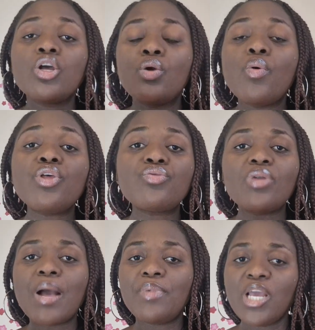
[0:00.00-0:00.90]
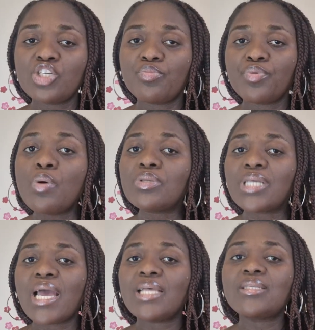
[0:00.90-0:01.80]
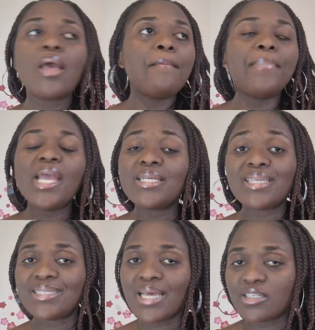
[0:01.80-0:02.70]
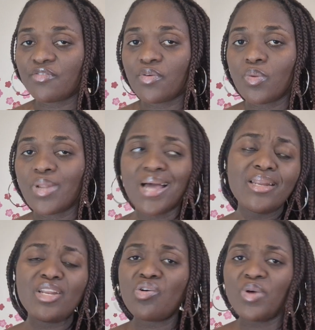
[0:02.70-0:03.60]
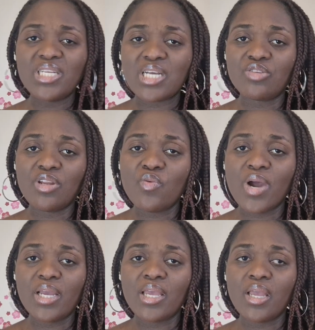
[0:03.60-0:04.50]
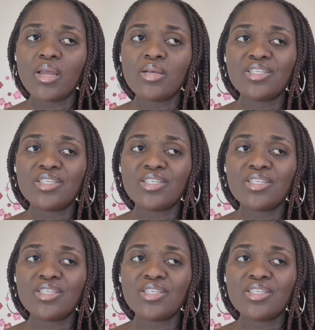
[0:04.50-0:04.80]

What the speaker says: going through the application process, being successful, and then nobody's actually working.